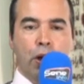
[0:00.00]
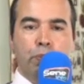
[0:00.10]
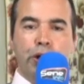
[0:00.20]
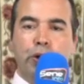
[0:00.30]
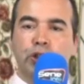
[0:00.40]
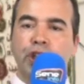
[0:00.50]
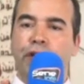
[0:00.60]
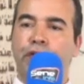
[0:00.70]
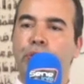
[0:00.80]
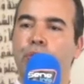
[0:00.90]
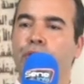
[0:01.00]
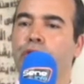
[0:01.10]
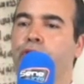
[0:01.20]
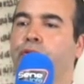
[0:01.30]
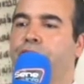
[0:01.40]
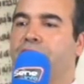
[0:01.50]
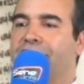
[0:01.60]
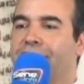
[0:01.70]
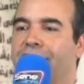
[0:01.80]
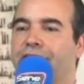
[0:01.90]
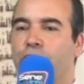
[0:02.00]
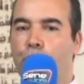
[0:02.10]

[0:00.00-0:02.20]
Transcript: Because if it were not for that sister